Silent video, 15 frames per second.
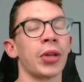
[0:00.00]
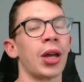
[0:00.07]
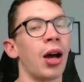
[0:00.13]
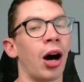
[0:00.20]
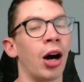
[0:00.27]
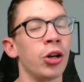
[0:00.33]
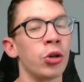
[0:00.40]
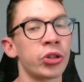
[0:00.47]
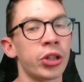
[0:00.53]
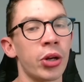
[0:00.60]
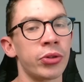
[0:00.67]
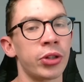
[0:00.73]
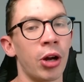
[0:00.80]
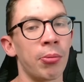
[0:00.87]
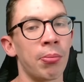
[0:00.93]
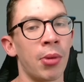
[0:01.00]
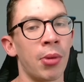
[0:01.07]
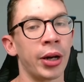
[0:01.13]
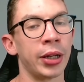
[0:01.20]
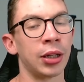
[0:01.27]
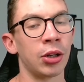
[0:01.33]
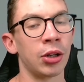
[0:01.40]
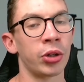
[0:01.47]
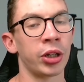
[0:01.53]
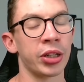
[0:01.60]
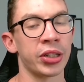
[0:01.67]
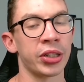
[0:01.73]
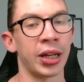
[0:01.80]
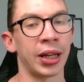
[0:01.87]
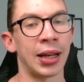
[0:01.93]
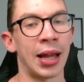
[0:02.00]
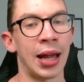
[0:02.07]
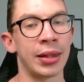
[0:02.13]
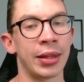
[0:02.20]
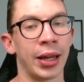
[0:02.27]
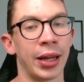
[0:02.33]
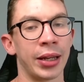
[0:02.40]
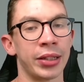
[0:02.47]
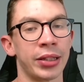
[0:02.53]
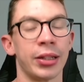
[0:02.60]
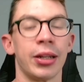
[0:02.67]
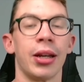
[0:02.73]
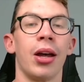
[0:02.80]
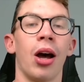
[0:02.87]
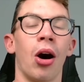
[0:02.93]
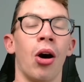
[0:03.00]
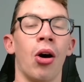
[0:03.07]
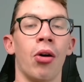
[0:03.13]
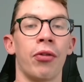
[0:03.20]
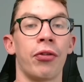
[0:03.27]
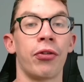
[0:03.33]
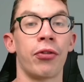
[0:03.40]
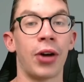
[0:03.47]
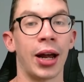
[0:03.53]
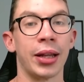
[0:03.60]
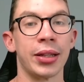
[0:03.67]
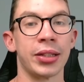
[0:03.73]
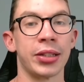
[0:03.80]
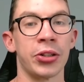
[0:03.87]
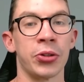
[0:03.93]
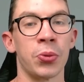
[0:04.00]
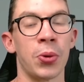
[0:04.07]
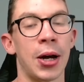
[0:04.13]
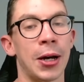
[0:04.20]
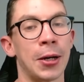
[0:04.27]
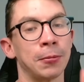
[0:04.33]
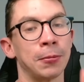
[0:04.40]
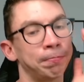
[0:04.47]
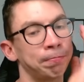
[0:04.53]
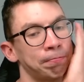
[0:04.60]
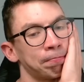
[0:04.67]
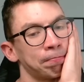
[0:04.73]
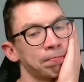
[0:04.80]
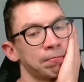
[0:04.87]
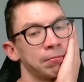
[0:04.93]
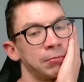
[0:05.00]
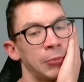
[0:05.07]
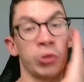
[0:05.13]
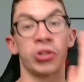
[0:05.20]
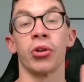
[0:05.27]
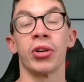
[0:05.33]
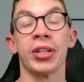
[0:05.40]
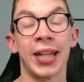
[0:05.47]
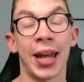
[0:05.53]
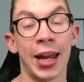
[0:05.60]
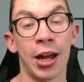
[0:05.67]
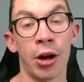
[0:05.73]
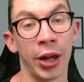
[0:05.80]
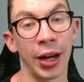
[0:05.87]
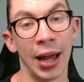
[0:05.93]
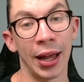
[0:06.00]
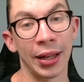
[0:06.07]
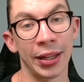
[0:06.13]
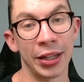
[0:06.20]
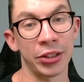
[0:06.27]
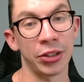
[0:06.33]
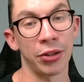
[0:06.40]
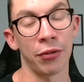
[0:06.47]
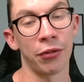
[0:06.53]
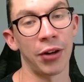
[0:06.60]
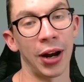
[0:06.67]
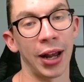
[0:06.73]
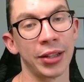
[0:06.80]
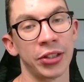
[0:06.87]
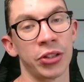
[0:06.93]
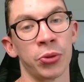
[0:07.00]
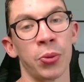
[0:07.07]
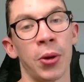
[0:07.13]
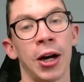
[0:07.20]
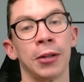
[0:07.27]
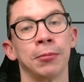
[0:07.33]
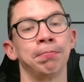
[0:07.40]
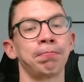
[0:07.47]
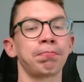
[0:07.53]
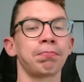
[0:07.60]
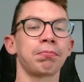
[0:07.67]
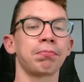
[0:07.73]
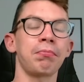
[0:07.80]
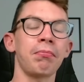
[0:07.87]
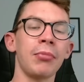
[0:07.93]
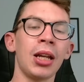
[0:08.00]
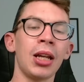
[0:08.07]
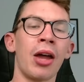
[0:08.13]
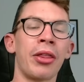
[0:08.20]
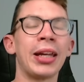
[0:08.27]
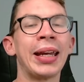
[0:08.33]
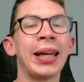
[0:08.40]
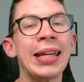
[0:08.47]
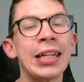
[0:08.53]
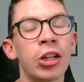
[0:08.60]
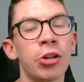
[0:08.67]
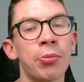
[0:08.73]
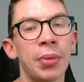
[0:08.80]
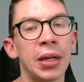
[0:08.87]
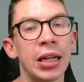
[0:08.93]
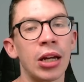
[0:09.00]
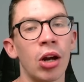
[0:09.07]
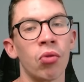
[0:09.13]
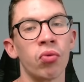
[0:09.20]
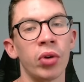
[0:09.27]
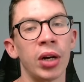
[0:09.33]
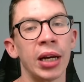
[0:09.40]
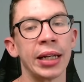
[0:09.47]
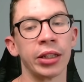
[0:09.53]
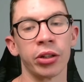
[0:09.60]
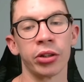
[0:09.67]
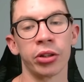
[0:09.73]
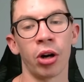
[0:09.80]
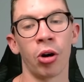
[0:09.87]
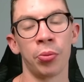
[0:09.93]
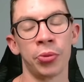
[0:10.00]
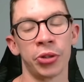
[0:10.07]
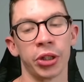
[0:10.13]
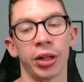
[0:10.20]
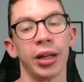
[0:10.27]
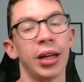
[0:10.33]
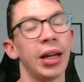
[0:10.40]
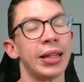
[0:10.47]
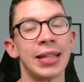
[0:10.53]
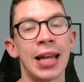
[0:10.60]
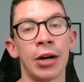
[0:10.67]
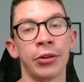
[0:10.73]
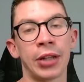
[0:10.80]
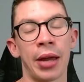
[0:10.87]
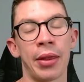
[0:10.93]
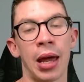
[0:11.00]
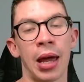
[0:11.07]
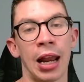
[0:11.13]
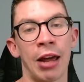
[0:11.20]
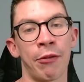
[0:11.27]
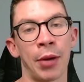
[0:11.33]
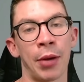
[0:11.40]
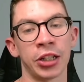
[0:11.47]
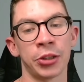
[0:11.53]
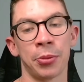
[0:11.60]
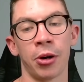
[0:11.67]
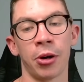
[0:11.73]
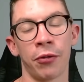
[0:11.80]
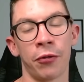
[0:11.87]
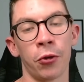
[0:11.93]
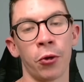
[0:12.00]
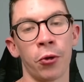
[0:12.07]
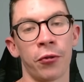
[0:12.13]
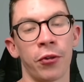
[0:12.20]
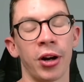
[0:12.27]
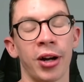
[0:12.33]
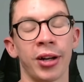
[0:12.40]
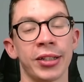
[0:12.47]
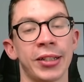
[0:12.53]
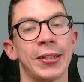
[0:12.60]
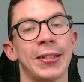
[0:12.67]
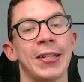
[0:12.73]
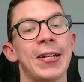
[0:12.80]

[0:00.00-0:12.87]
I also don't mind Lucas Hernandez of France as well. Oh, sorry, Theo Hernandez of France as well. I think he could be a really good option. Nailed down that left back spot for France.